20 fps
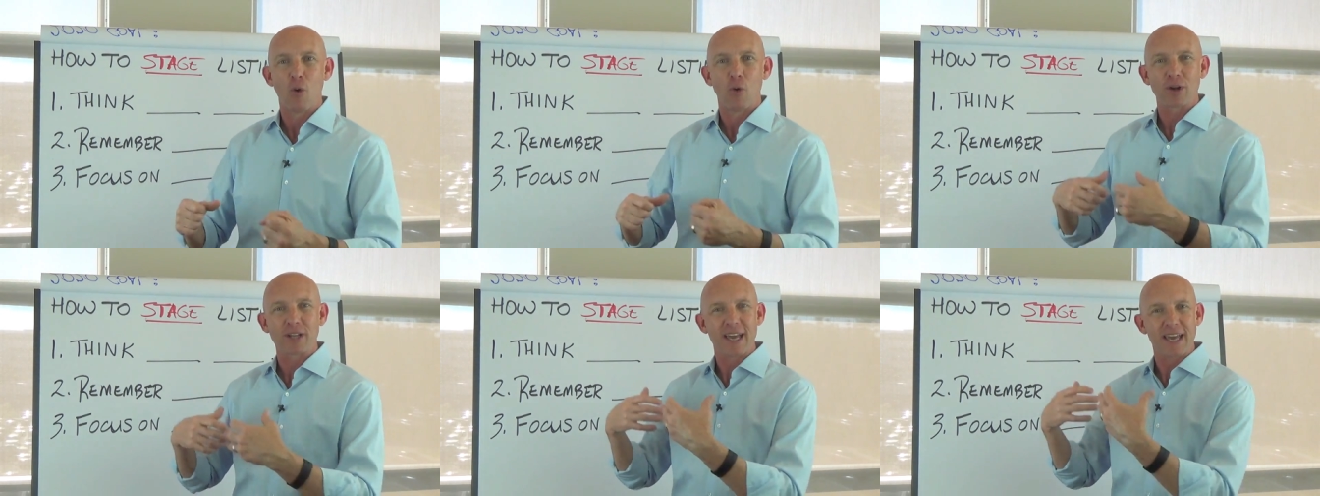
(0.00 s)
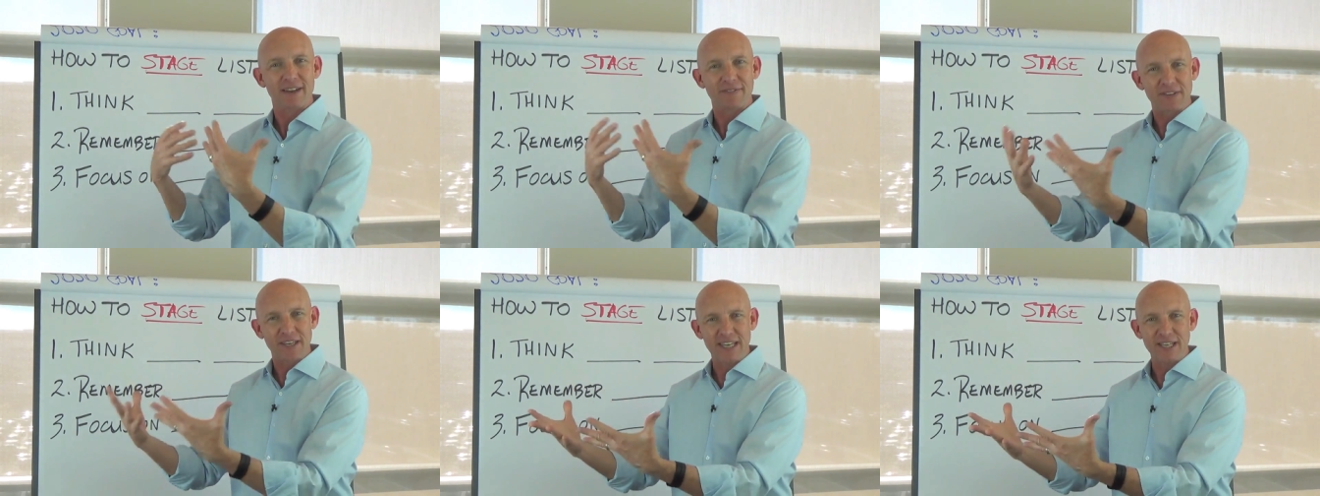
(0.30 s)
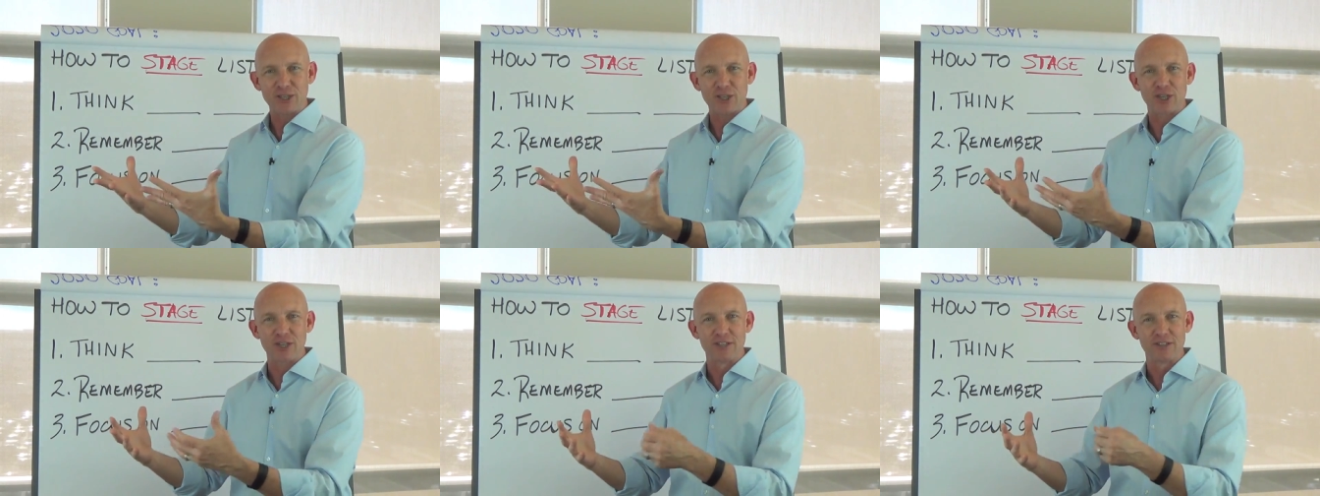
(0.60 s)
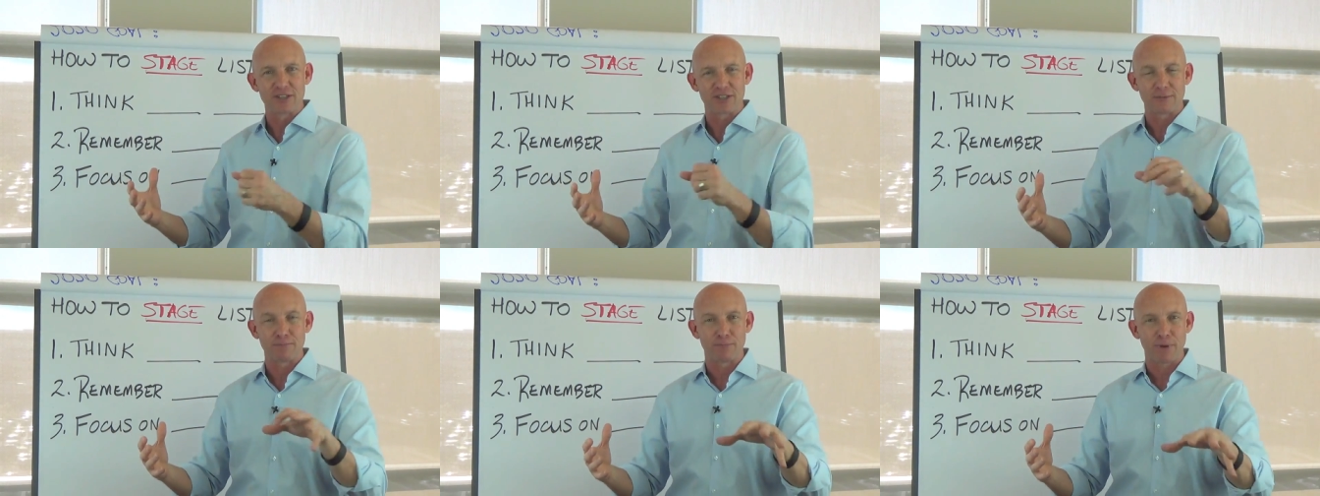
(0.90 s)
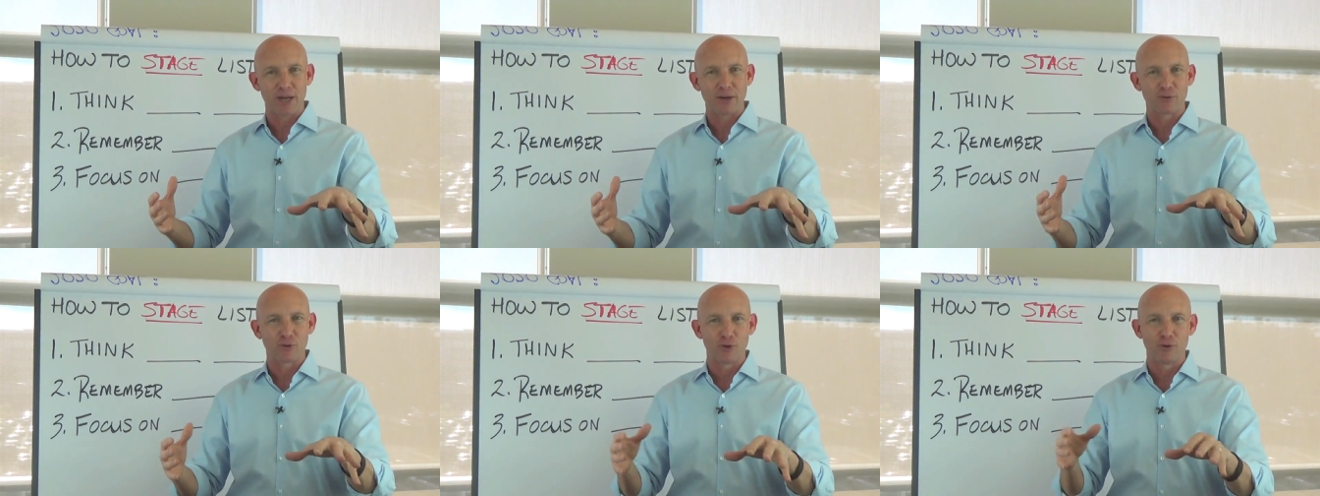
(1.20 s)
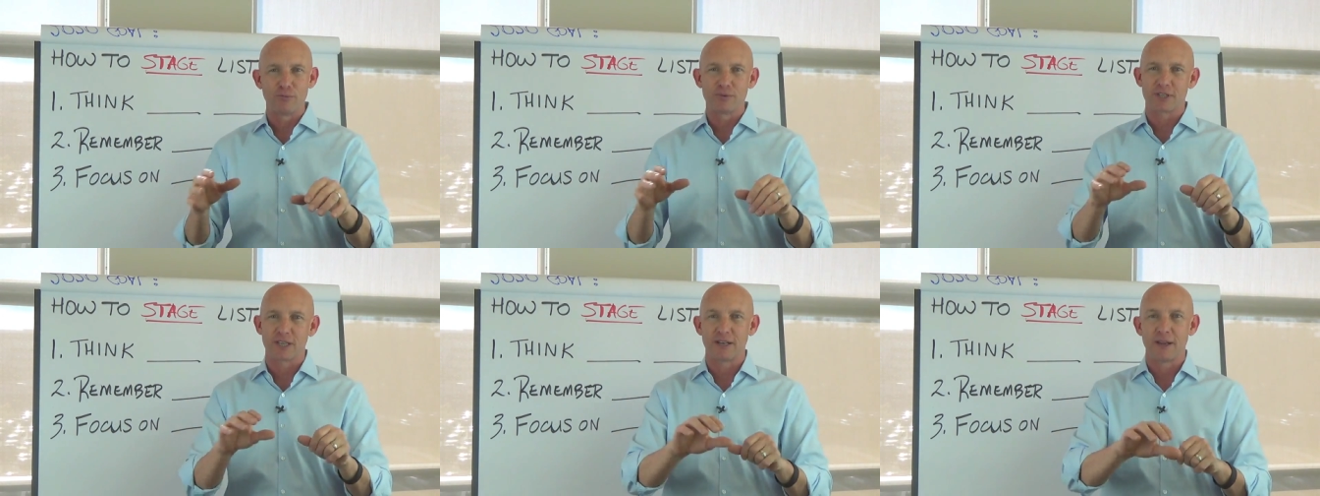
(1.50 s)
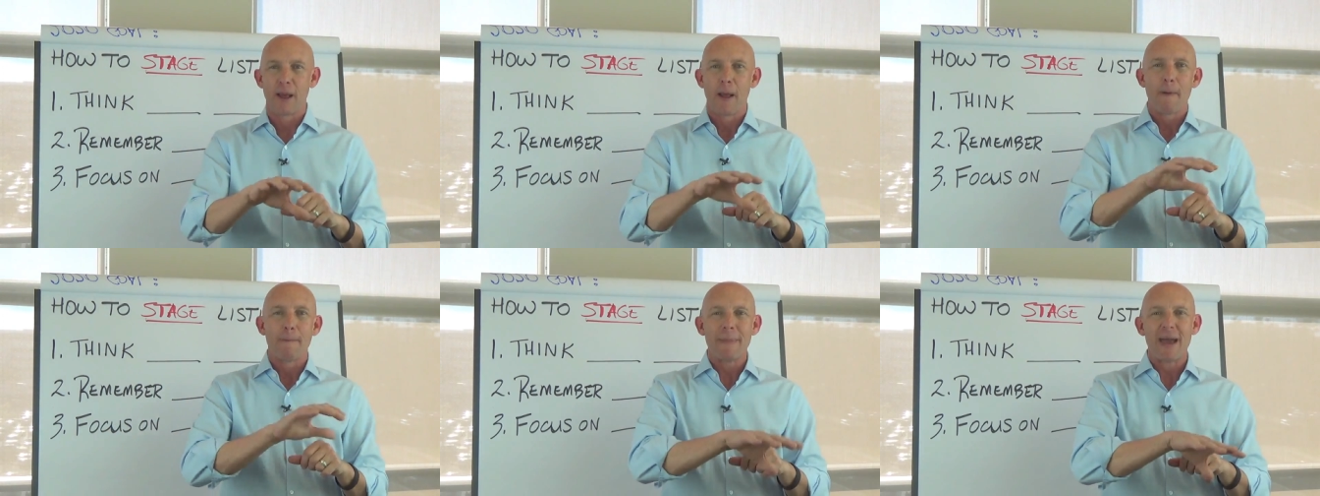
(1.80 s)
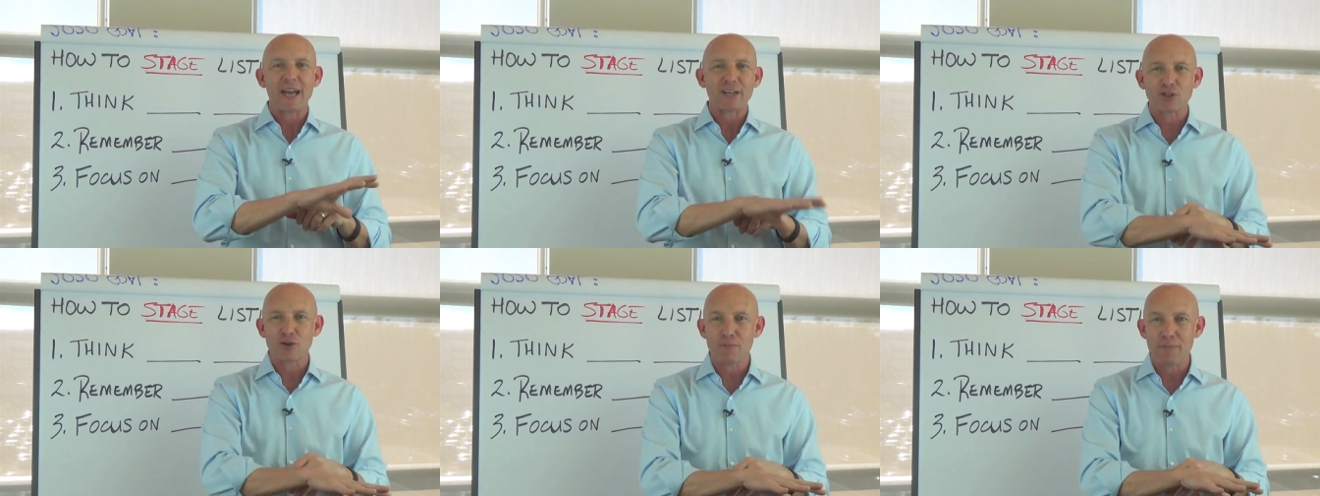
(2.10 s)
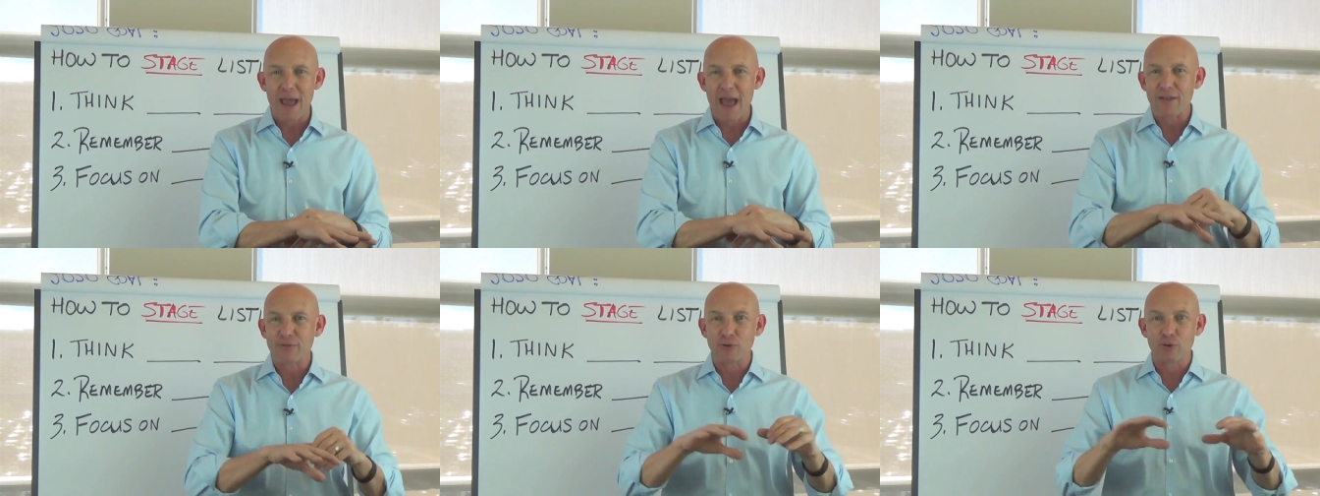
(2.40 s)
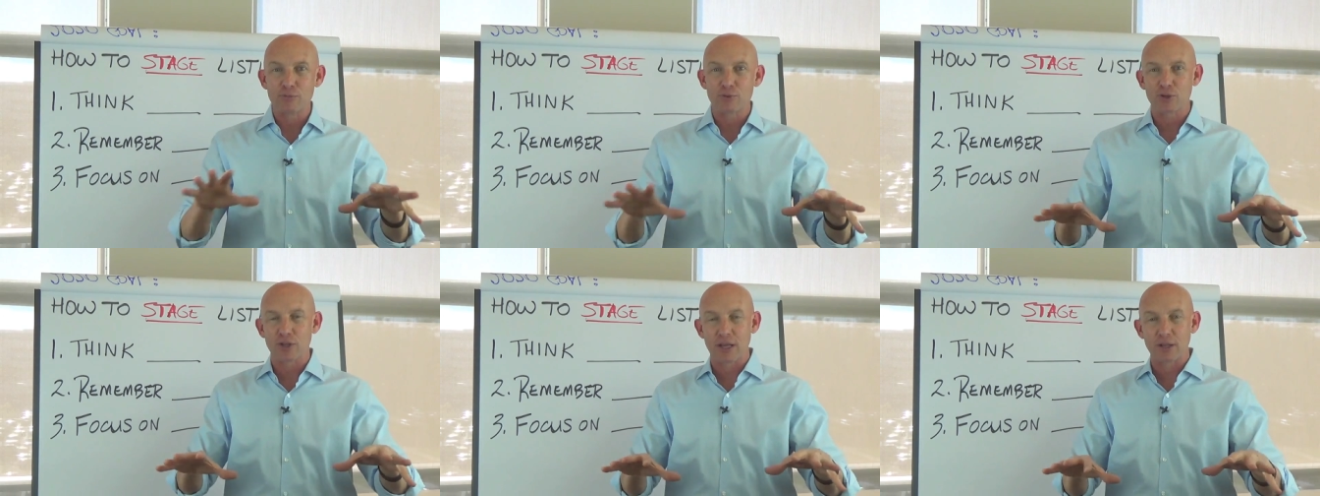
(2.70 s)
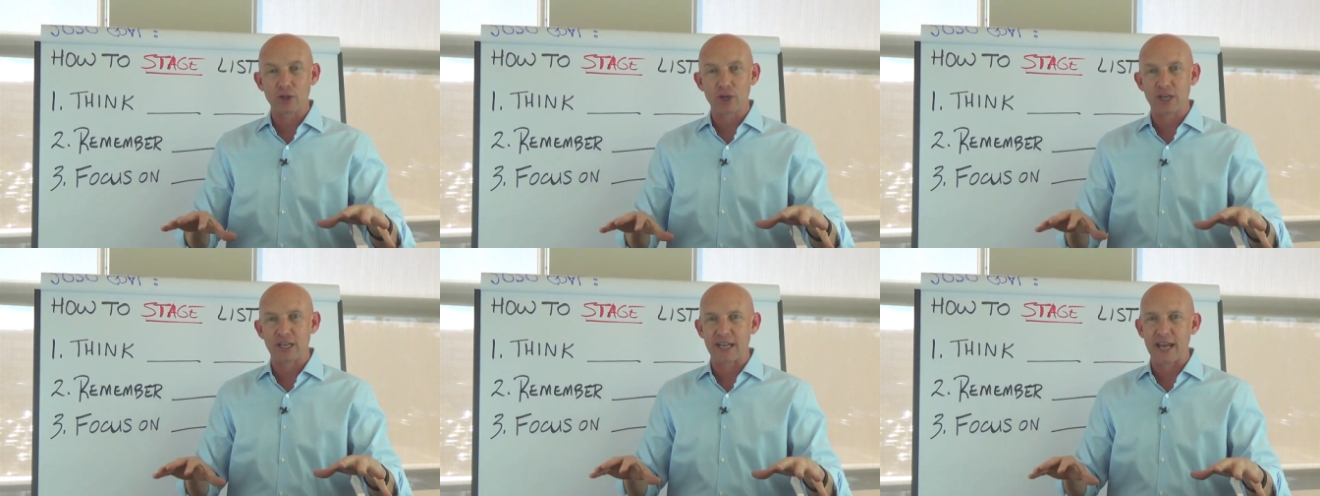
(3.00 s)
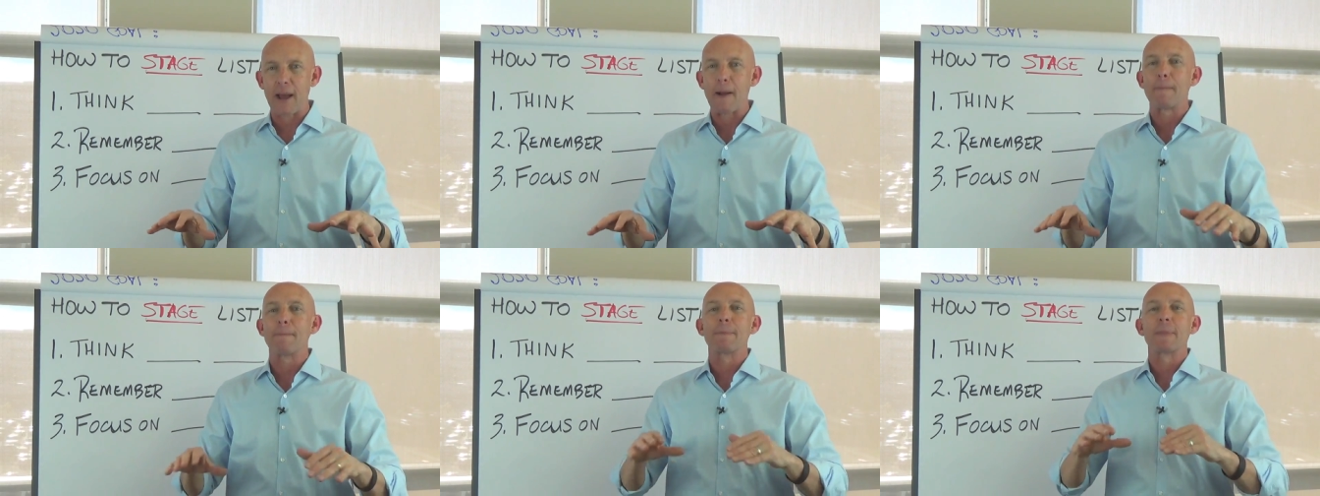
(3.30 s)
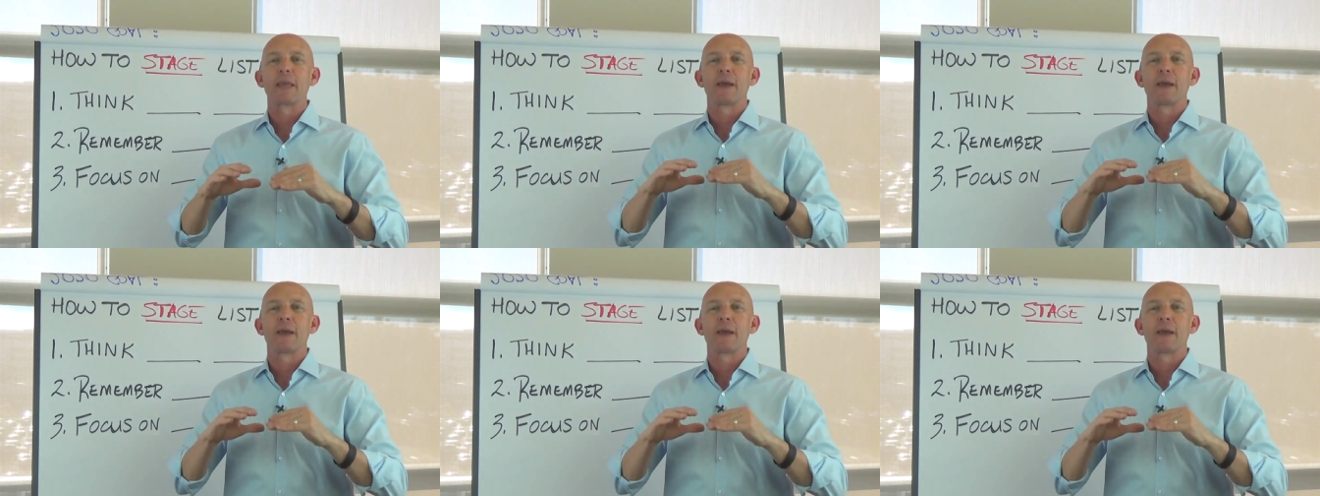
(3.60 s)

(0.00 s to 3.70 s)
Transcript: What kind of kitchens and bedrooms and master bathrooms are they looking at?